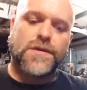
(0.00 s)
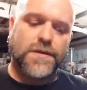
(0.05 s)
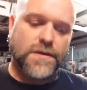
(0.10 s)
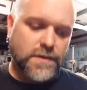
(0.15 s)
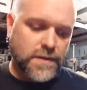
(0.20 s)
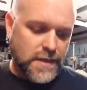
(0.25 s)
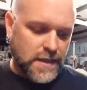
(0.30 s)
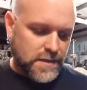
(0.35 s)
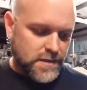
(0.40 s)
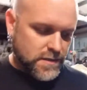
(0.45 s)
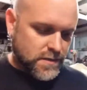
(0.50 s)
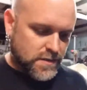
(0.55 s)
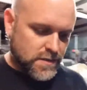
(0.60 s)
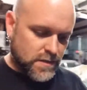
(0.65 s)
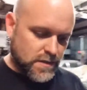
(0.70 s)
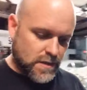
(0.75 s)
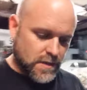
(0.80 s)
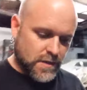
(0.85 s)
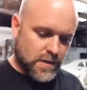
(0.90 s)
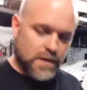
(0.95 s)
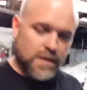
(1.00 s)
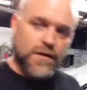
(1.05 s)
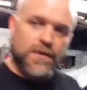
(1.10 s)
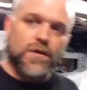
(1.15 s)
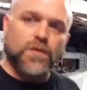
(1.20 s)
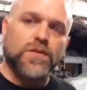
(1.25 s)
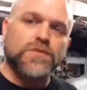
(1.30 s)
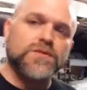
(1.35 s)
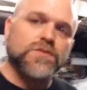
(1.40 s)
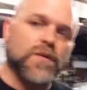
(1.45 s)
that's
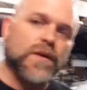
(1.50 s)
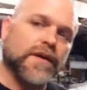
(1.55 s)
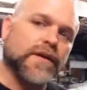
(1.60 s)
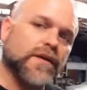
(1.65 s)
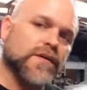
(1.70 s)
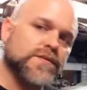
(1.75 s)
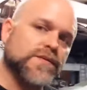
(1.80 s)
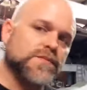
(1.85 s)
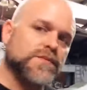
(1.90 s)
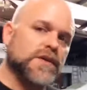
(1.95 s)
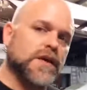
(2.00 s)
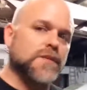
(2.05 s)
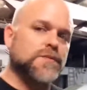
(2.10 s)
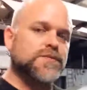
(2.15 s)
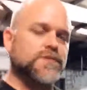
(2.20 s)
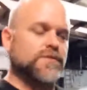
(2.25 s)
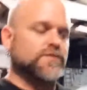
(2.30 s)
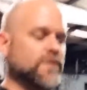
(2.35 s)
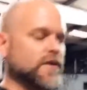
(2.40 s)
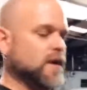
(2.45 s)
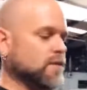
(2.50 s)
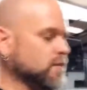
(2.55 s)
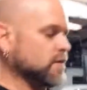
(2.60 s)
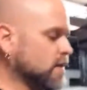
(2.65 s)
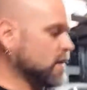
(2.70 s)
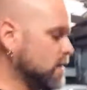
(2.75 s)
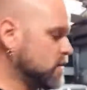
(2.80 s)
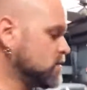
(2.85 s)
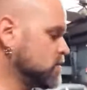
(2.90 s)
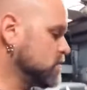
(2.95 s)
the way it goes sometimes in
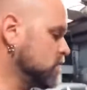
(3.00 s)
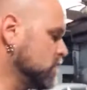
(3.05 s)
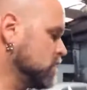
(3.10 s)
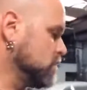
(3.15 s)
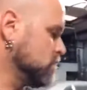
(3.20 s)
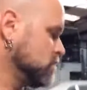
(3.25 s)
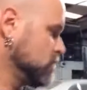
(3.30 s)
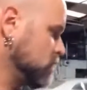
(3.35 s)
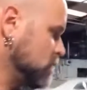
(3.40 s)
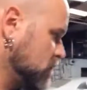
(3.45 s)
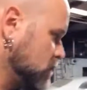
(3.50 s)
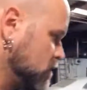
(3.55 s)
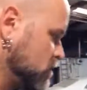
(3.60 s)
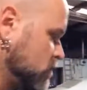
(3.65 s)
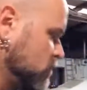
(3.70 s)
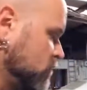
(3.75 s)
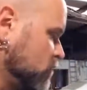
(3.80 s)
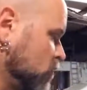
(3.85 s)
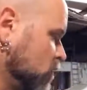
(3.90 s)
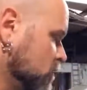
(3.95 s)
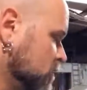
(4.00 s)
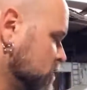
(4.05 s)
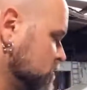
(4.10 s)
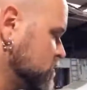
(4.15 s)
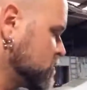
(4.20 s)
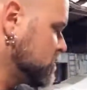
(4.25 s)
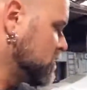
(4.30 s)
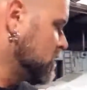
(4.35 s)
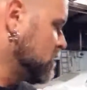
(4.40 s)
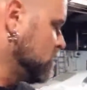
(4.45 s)
fabrication and the
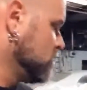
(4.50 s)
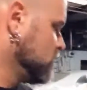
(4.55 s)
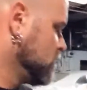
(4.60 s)
performance. Now,